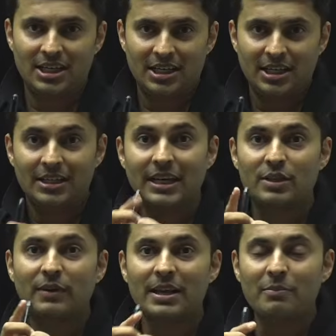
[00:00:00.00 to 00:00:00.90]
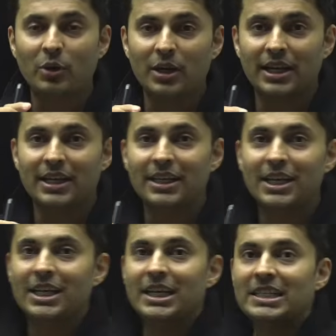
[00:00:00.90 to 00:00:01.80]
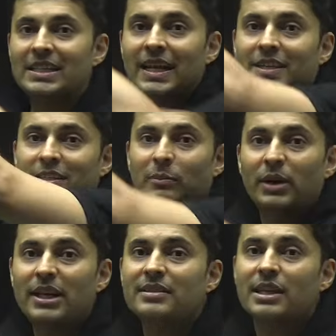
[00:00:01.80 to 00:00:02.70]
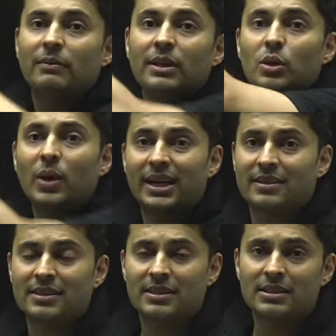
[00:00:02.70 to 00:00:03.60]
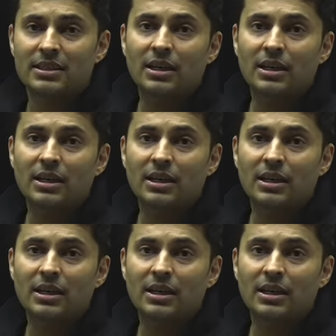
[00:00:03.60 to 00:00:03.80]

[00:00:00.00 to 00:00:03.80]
That's very important. It's like somebody is giving you eggs.